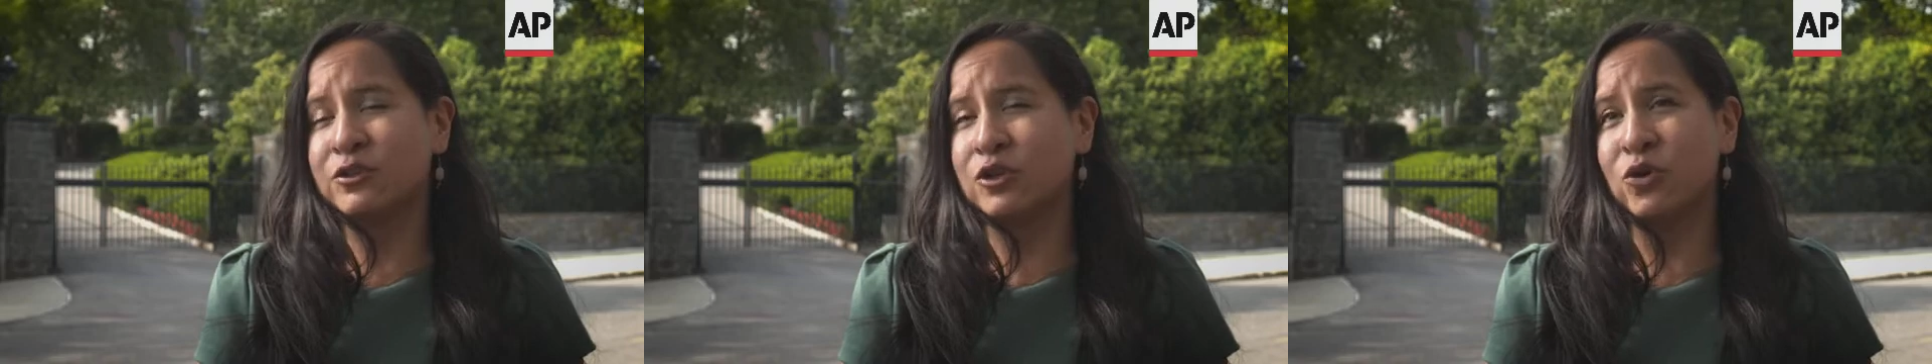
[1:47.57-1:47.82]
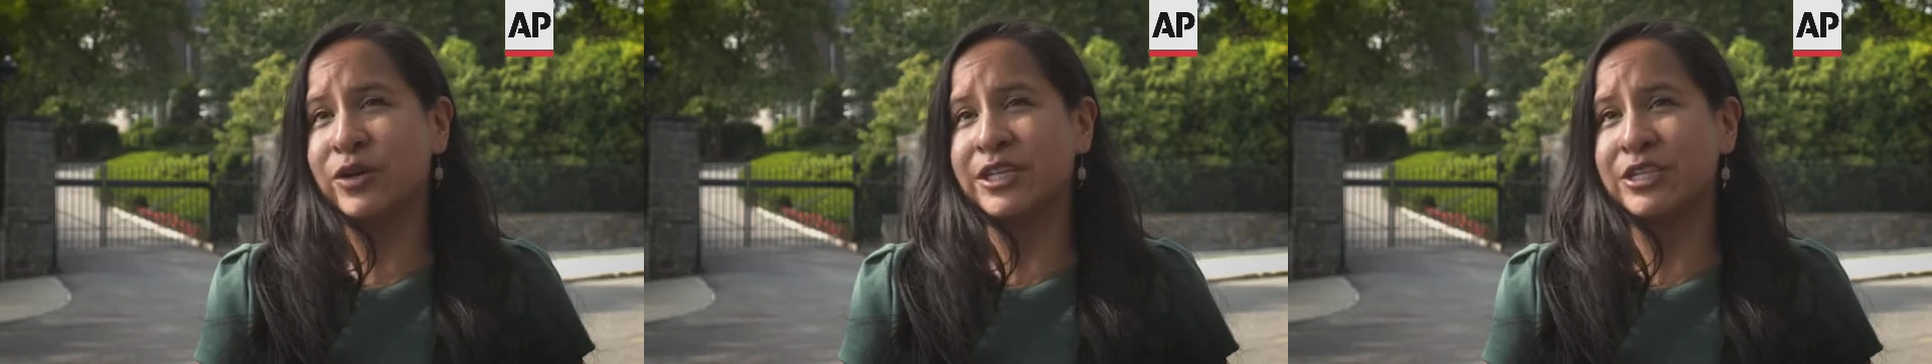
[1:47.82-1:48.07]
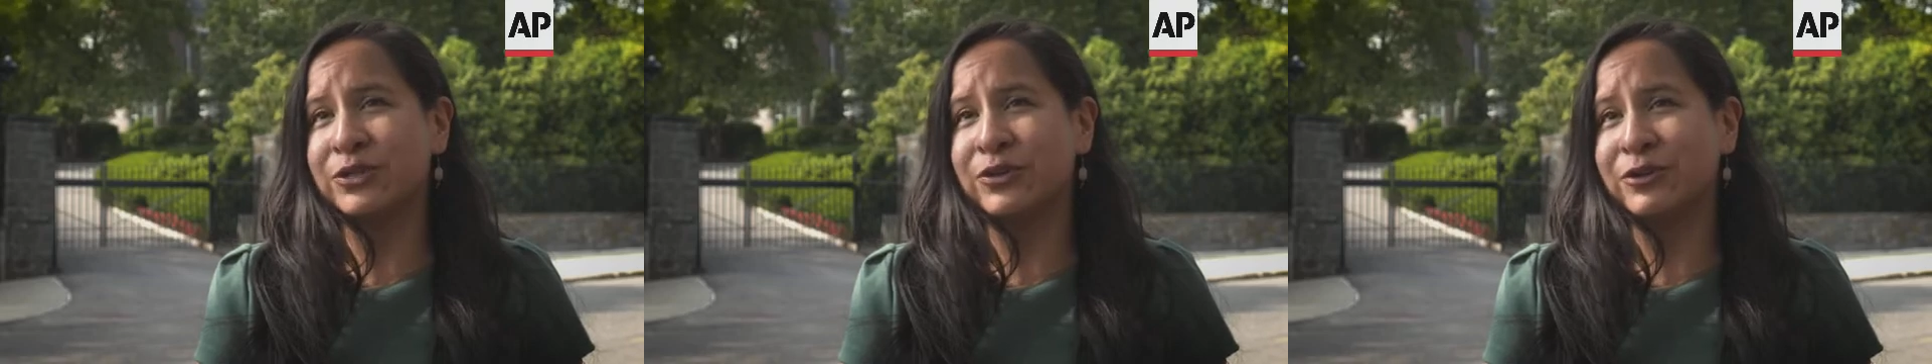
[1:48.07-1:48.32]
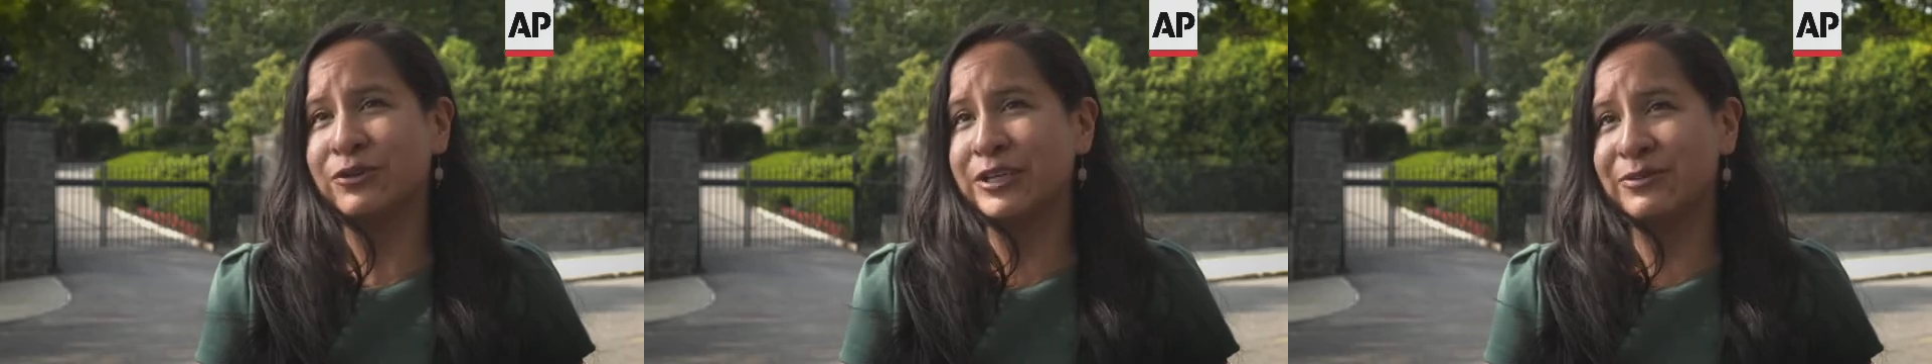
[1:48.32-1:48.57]
going to
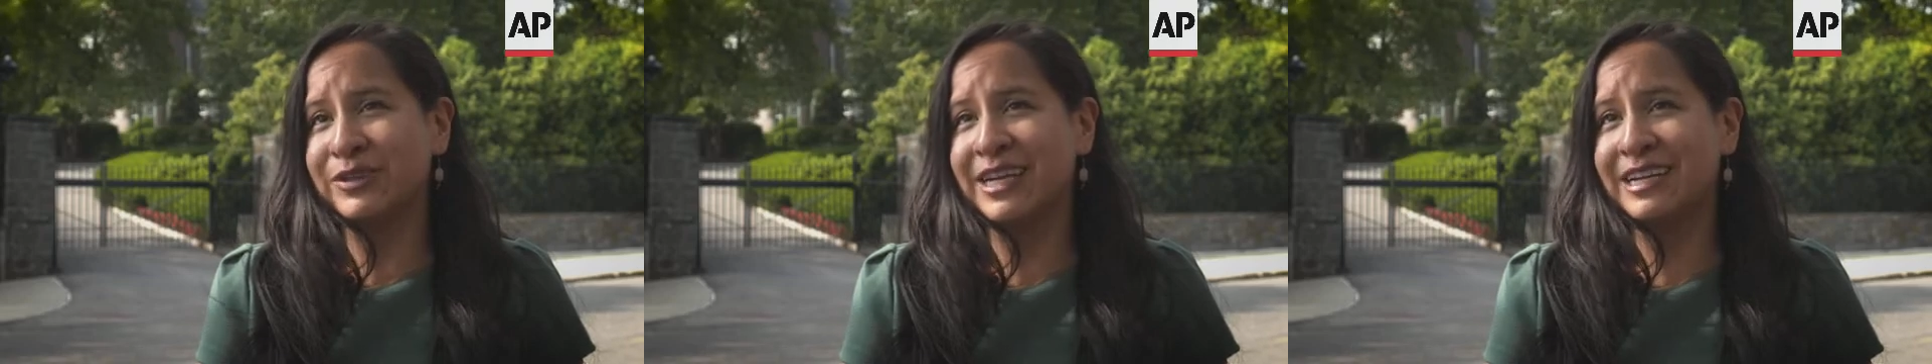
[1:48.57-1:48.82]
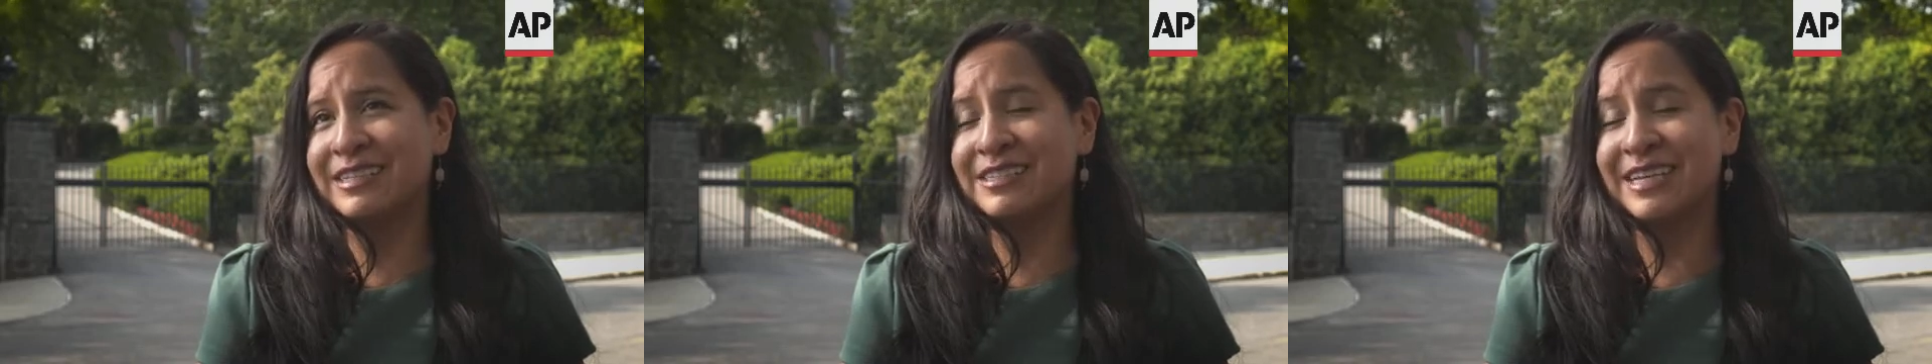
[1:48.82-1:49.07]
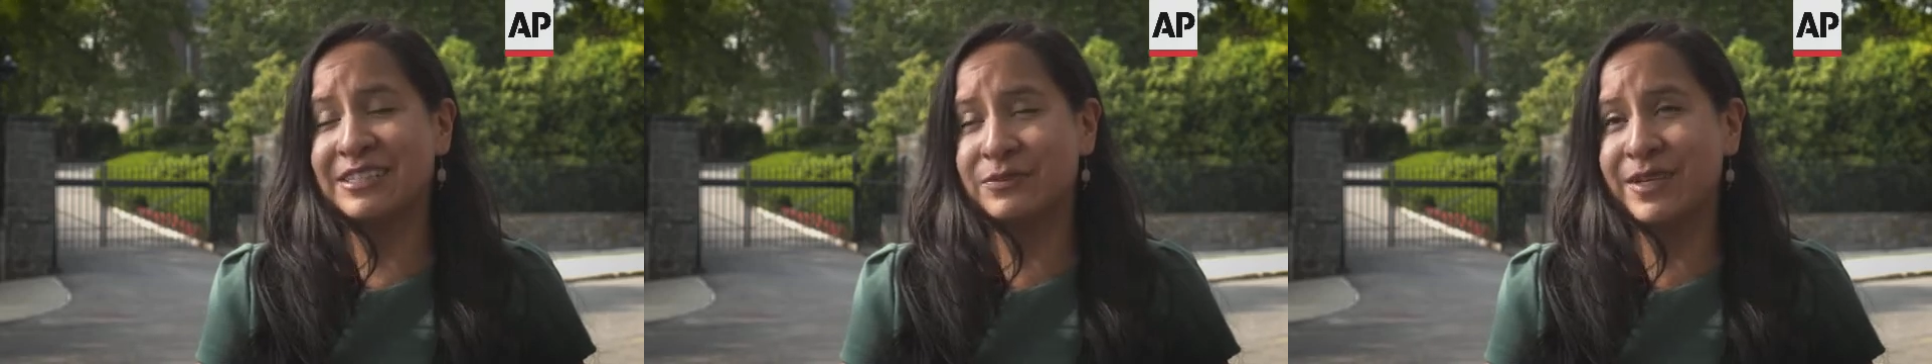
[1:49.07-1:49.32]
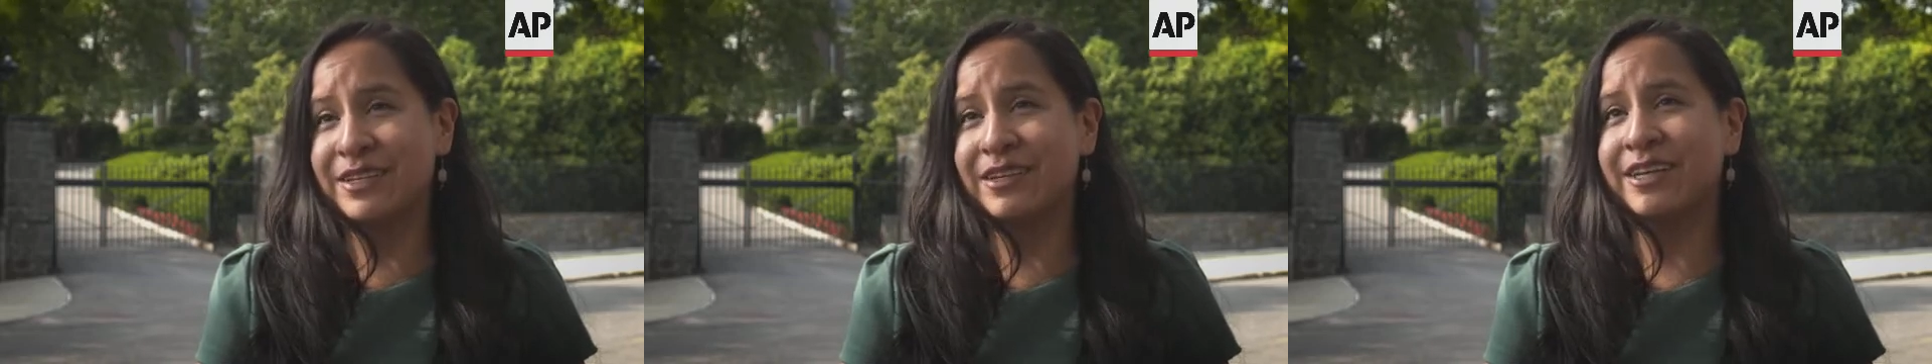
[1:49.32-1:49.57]
agree with that
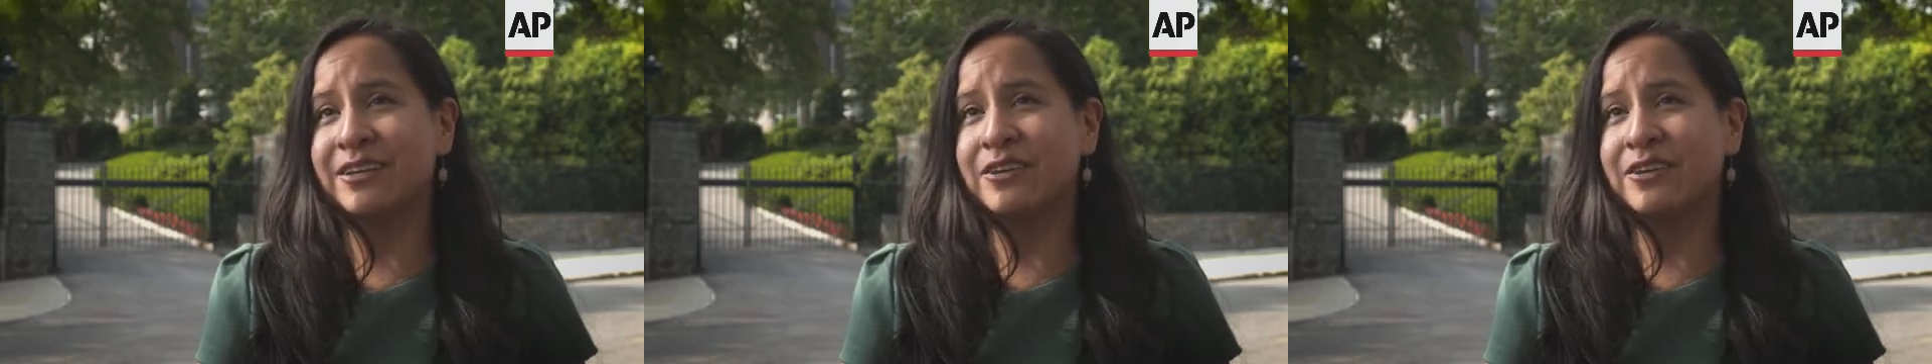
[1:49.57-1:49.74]
assessment.